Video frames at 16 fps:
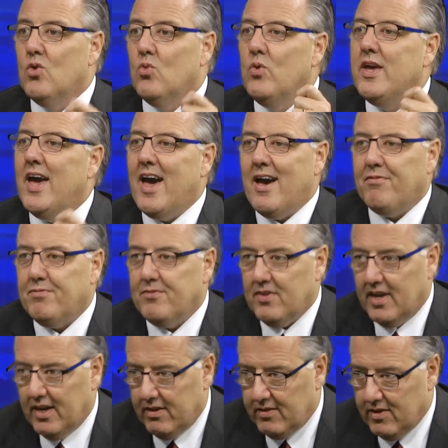We have to
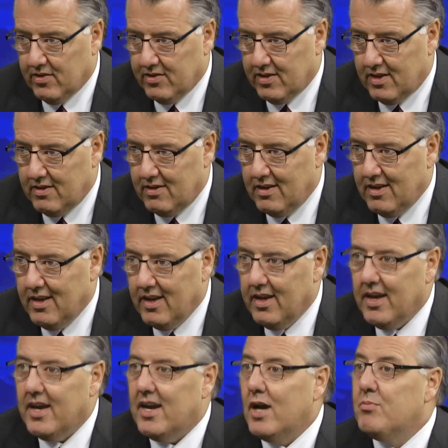get a deal done,
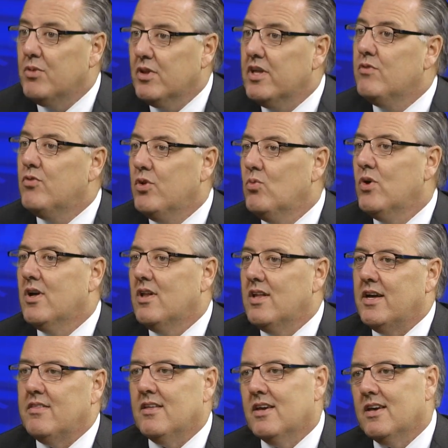and I believe we will.
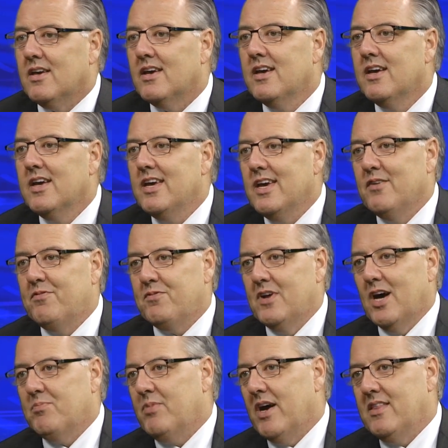I think if
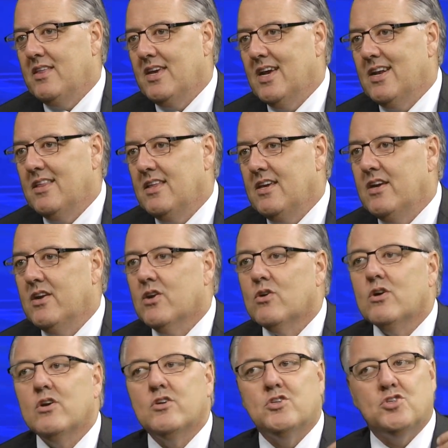not by the end of the
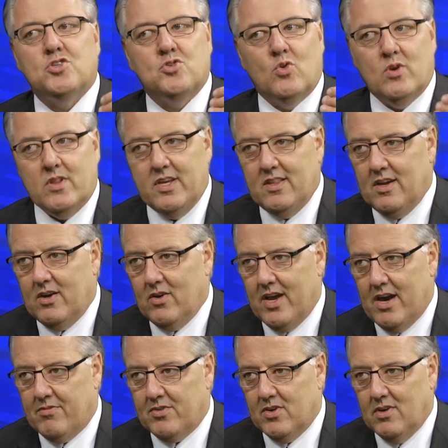year, shortly
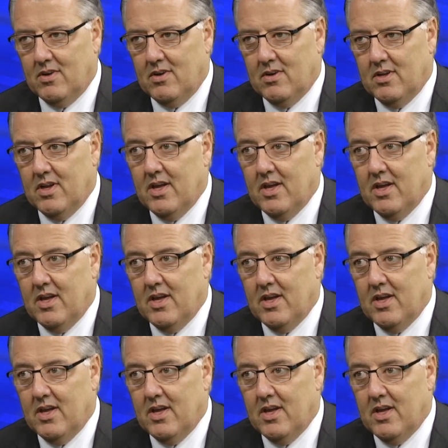thereafter.